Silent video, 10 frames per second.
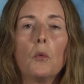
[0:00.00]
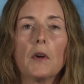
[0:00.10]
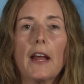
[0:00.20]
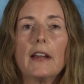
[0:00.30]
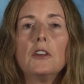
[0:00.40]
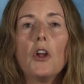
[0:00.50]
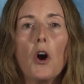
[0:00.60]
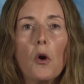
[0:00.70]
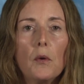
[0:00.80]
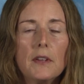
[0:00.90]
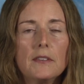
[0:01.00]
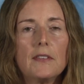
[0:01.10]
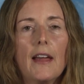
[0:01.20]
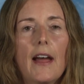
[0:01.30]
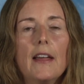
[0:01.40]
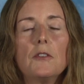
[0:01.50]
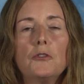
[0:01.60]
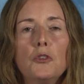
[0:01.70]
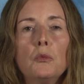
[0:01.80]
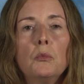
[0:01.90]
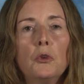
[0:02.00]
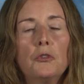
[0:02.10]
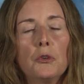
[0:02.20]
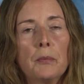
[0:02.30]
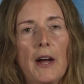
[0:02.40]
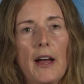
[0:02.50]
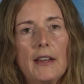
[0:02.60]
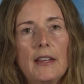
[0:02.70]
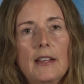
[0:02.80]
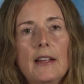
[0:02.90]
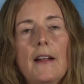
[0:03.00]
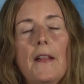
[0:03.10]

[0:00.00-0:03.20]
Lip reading: What I know is that if you move your body,